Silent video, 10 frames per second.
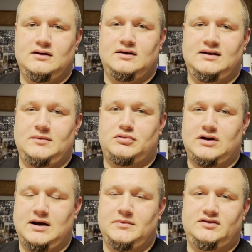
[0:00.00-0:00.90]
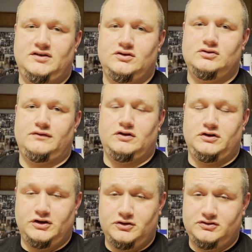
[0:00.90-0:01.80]
And I promise you, if you
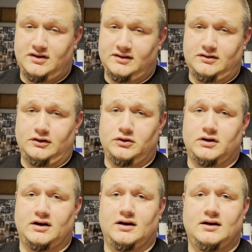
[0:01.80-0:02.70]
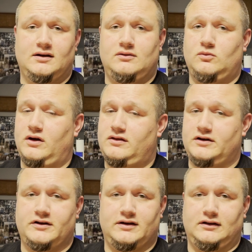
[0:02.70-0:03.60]
use this lure, whether
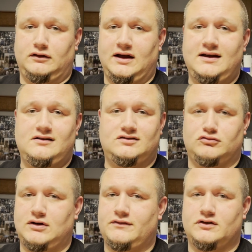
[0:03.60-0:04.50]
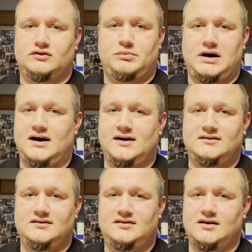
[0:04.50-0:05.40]
you're in lakes, rivers,
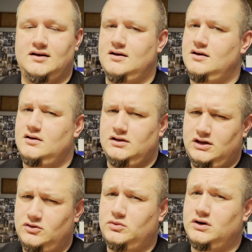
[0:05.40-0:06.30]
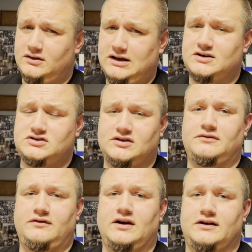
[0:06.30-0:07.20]
ponds, you will catch some
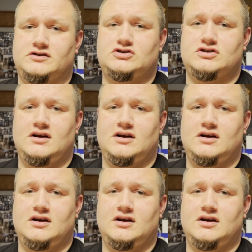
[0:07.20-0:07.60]
fish.